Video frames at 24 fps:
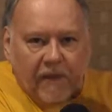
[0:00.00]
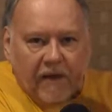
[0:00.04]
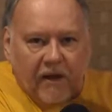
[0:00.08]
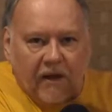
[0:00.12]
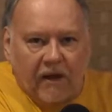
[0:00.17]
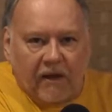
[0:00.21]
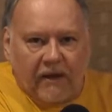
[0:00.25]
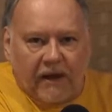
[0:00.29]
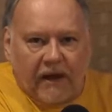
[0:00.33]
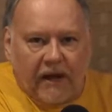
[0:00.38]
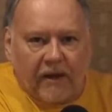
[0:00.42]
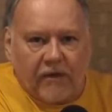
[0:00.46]

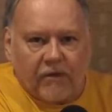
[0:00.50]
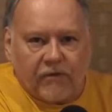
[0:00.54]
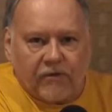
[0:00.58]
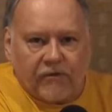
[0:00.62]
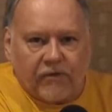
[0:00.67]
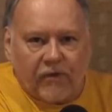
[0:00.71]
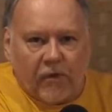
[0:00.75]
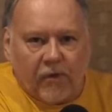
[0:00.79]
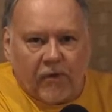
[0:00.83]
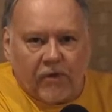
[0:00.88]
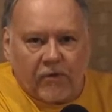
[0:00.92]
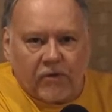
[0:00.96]
a lot of those
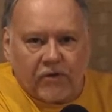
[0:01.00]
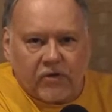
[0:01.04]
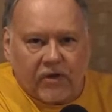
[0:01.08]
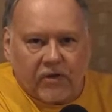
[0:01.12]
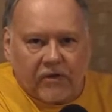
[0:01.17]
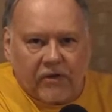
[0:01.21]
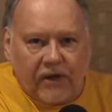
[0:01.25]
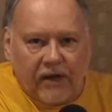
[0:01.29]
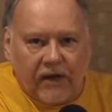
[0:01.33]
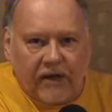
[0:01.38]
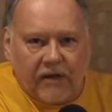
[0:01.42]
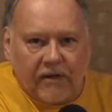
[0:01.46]
photos
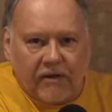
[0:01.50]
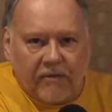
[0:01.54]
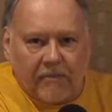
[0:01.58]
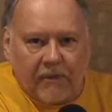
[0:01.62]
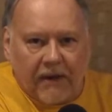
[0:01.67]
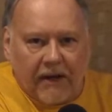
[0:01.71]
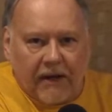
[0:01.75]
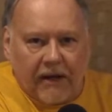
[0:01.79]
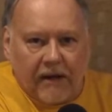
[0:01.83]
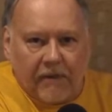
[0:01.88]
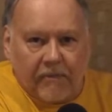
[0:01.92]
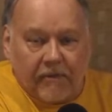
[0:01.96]
are taken
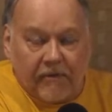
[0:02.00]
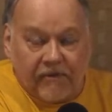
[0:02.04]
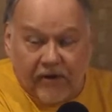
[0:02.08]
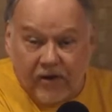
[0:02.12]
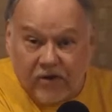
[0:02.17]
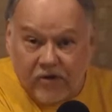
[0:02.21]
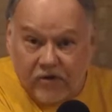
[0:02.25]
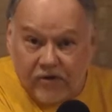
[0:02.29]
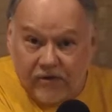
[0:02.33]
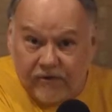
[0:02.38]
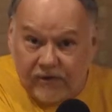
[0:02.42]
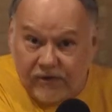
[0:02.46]
by
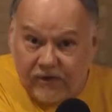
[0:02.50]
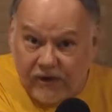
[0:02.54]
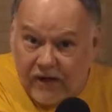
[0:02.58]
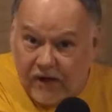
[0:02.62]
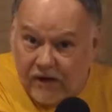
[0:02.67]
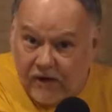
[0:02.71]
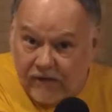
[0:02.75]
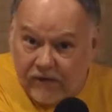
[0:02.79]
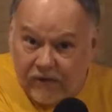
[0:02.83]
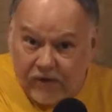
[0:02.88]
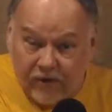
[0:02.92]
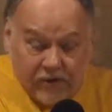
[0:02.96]
professional
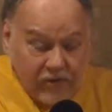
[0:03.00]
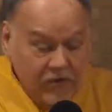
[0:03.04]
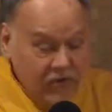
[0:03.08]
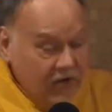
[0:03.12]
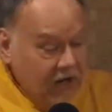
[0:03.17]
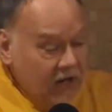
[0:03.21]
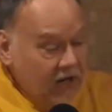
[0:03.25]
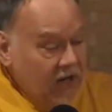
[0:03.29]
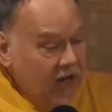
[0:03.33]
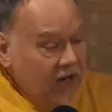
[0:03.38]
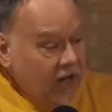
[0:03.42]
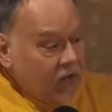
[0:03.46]
photographers
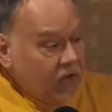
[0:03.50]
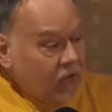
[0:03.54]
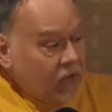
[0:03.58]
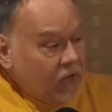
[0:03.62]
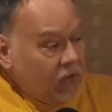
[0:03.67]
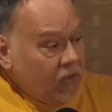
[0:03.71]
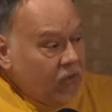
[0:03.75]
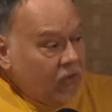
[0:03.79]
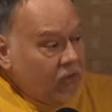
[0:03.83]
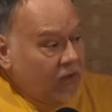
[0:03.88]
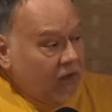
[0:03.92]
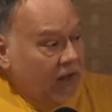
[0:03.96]

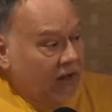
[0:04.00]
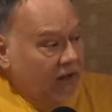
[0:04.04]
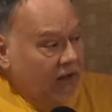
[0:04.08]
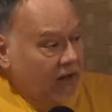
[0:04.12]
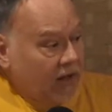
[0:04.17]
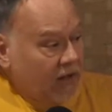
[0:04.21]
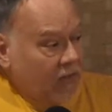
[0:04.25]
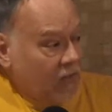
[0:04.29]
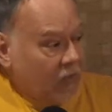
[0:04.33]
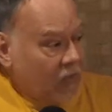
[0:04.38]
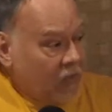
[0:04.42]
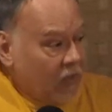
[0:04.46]
who
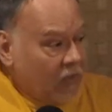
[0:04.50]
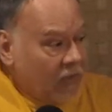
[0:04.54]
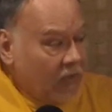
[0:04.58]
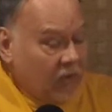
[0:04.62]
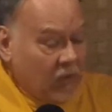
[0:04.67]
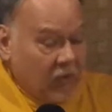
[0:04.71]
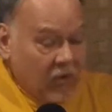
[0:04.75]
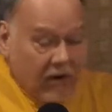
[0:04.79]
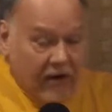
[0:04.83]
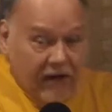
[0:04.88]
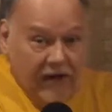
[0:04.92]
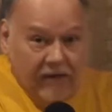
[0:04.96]
uh,
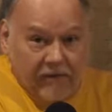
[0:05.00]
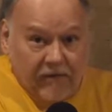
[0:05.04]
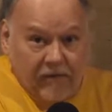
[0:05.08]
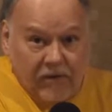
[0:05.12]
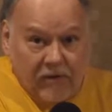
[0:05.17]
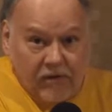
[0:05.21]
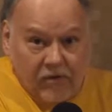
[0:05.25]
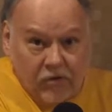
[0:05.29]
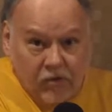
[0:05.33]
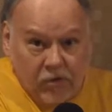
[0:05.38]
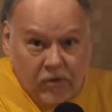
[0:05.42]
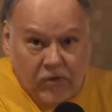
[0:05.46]
were
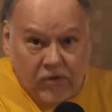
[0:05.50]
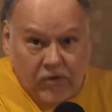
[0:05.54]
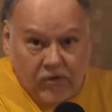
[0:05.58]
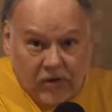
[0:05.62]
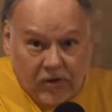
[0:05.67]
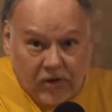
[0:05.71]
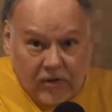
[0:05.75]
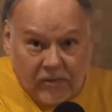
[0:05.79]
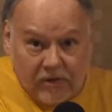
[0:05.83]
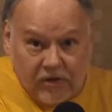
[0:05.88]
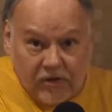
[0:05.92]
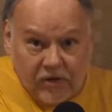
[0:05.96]
at judo
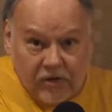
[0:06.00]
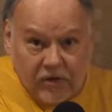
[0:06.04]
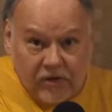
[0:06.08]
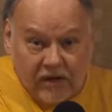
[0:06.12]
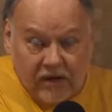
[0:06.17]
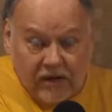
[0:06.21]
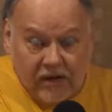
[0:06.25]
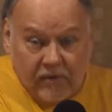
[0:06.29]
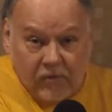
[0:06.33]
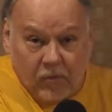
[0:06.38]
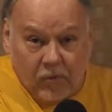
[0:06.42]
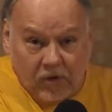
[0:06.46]
tournaments
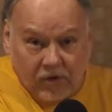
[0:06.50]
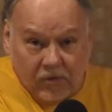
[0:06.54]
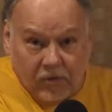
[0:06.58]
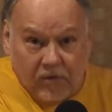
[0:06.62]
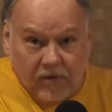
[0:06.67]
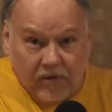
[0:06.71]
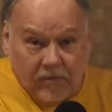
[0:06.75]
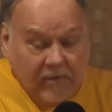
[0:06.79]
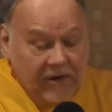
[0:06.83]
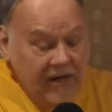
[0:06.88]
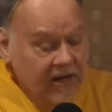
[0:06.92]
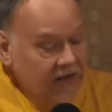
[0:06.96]
uh, that worked
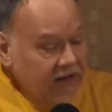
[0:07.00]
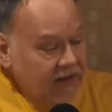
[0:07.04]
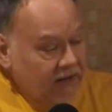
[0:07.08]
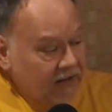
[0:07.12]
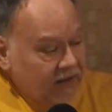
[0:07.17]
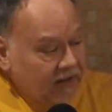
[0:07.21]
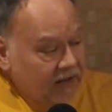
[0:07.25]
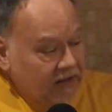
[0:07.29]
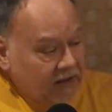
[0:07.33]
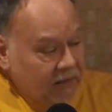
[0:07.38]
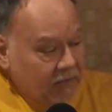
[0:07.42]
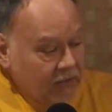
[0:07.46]
with me,
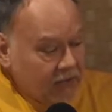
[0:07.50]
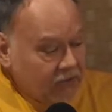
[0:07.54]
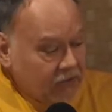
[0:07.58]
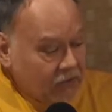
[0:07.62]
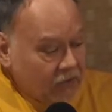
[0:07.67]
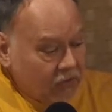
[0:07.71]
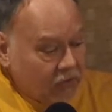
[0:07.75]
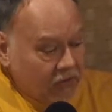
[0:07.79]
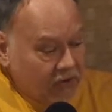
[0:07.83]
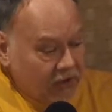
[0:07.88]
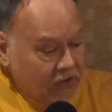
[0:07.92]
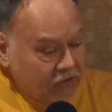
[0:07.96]
and they were
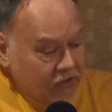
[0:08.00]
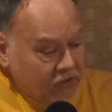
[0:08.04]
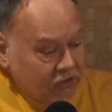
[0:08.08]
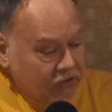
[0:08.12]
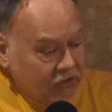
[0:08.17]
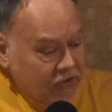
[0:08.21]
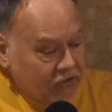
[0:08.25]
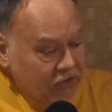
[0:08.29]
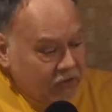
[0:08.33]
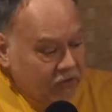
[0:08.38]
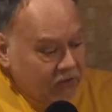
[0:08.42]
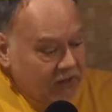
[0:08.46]
so gracious
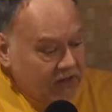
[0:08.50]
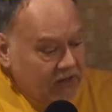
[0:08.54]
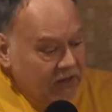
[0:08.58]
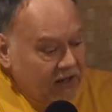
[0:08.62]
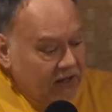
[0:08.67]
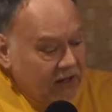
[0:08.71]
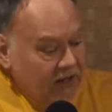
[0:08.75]
to do it.